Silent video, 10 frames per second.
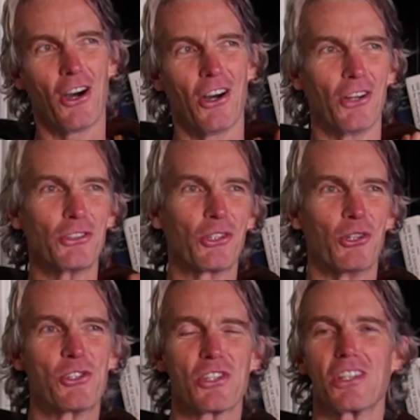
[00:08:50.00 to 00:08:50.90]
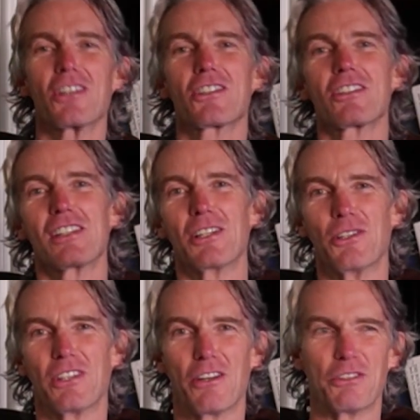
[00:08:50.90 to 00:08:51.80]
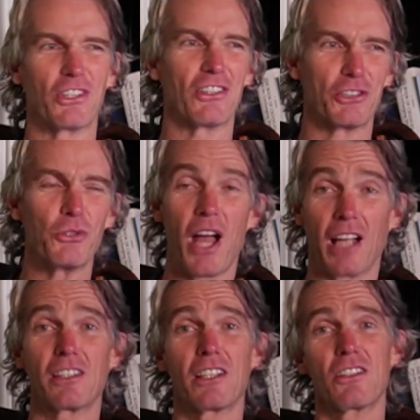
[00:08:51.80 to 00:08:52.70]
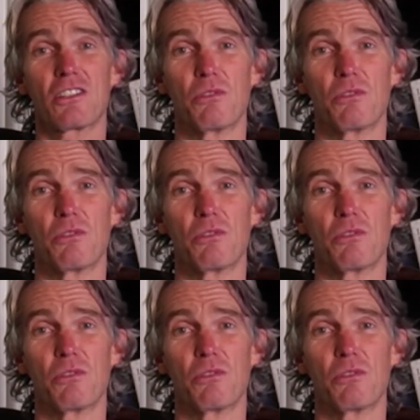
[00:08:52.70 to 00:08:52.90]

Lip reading: unconsciousness, that real ignorance,